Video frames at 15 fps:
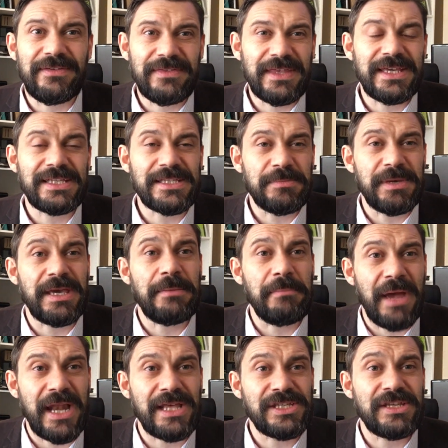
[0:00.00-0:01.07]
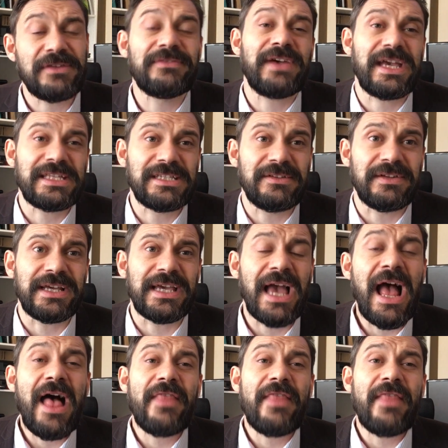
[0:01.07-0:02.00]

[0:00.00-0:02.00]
if things are being managed effectively.